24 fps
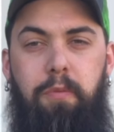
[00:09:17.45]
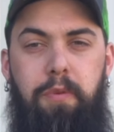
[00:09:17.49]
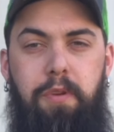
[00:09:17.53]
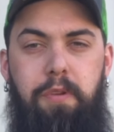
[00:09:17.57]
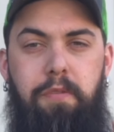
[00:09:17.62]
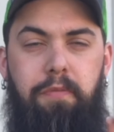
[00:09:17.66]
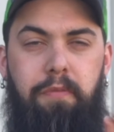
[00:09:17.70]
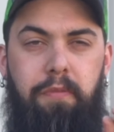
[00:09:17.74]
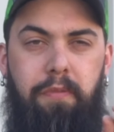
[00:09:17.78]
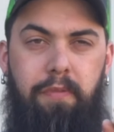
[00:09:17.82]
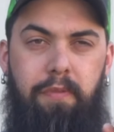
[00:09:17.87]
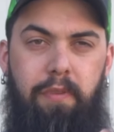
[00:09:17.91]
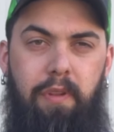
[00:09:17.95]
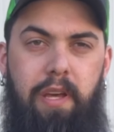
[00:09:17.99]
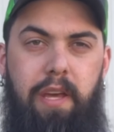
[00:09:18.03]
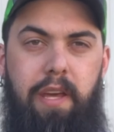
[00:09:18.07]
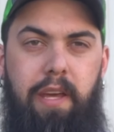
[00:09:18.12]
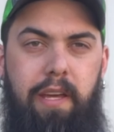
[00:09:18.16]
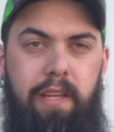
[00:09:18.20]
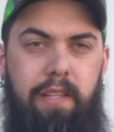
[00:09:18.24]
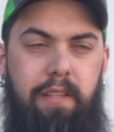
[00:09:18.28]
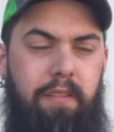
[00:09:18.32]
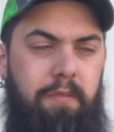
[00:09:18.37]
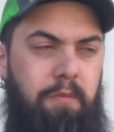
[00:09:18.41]
When you
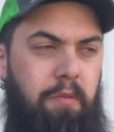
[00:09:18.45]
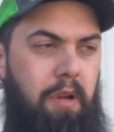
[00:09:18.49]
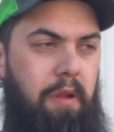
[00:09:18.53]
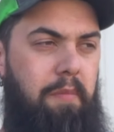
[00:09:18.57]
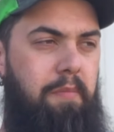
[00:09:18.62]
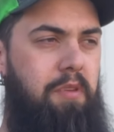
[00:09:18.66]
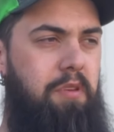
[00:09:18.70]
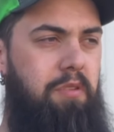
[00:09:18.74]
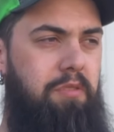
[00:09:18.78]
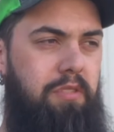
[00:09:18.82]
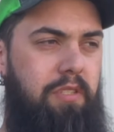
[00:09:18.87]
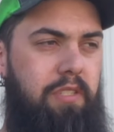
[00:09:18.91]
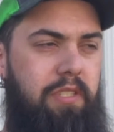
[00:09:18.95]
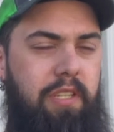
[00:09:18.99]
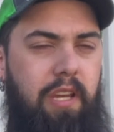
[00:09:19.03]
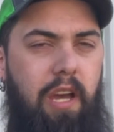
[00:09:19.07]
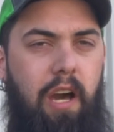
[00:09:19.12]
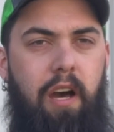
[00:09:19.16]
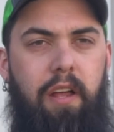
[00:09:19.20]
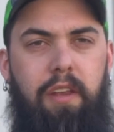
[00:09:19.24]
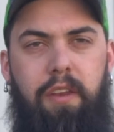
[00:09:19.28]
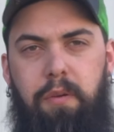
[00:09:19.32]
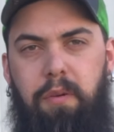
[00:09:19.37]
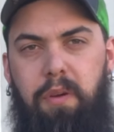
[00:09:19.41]
fling it, what I'm using is
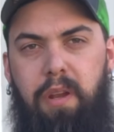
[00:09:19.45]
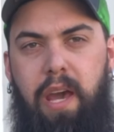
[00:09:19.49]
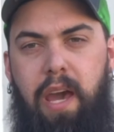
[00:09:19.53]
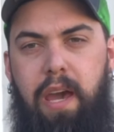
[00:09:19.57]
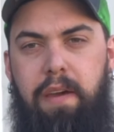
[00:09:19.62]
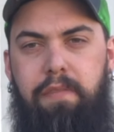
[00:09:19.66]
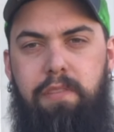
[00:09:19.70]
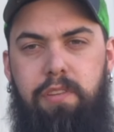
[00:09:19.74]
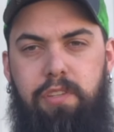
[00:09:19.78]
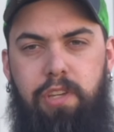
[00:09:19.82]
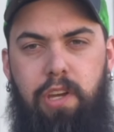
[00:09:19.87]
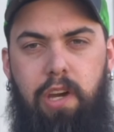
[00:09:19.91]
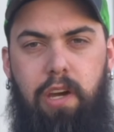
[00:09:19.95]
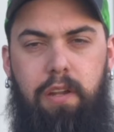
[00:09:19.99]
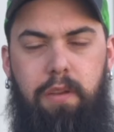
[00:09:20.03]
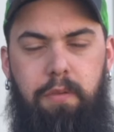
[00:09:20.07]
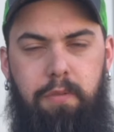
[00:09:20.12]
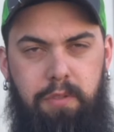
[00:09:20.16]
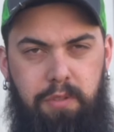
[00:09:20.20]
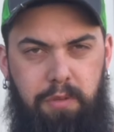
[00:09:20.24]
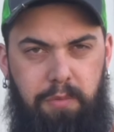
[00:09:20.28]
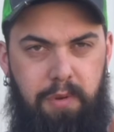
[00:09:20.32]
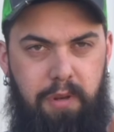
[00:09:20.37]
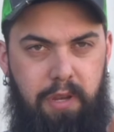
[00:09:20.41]
conduit, 1/2-inch
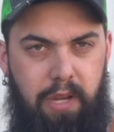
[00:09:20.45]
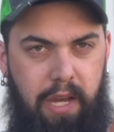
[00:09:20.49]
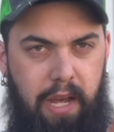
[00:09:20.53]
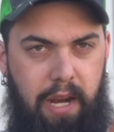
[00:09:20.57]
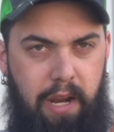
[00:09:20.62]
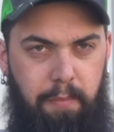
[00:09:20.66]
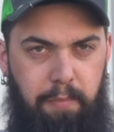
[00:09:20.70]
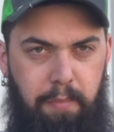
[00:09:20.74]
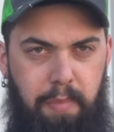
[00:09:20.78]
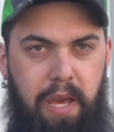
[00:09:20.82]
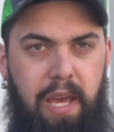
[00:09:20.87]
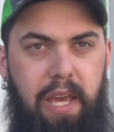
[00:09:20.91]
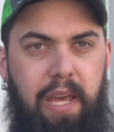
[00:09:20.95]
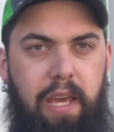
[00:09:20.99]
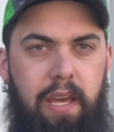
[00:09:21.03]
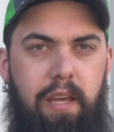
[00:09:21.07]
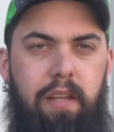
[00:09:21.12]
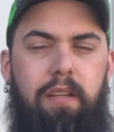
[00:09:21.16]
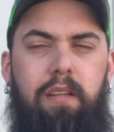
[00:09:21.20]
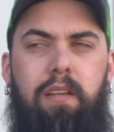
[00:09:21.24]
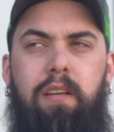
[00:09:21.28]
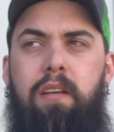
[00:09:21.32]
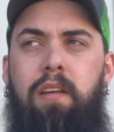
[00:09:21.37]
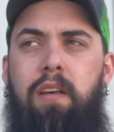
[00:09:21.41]
conduit. So when you kind of ping
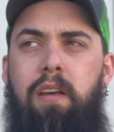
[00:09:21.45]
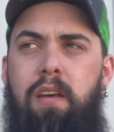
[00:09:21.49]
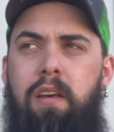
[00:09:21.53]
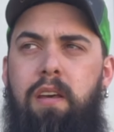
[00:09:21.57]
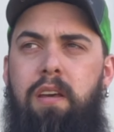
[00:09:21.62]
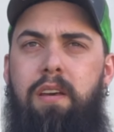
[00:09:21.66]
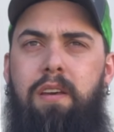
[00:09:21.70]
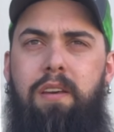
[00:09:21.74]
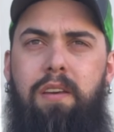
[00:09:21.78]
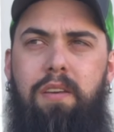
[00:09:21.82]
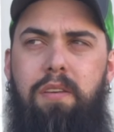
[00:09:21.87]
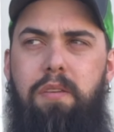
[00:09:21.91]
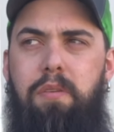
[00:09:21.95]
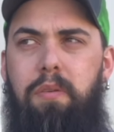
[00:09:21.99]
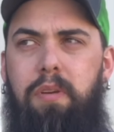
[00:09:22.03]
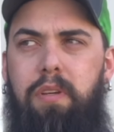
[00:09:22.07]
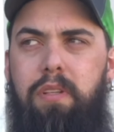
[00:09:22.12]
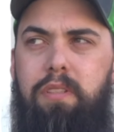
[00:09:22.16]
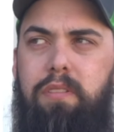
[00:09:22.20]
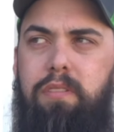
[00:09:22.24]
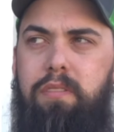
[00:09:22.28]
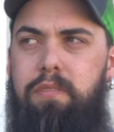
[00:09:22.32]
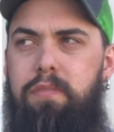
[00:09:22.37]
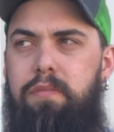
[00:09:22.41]
it, you
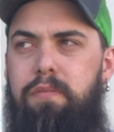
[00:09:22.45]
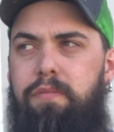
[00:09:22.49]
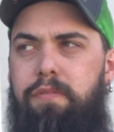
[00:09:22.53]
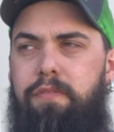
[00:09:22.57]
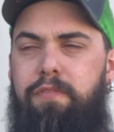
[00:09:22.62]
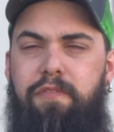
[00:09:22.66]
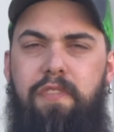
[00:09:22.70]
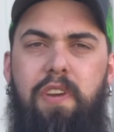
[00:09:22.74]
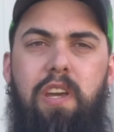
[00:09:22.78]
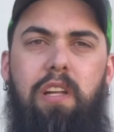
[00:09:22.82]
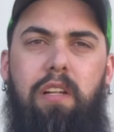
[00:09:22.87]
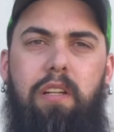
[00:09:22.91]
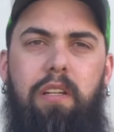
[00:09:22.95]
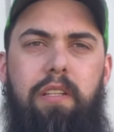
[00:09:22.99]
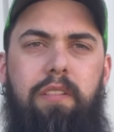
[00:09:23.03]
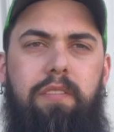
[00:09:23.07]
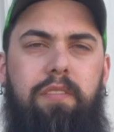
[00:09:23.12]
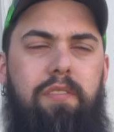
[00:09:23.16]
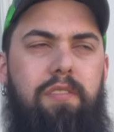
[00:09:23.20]
can feel it.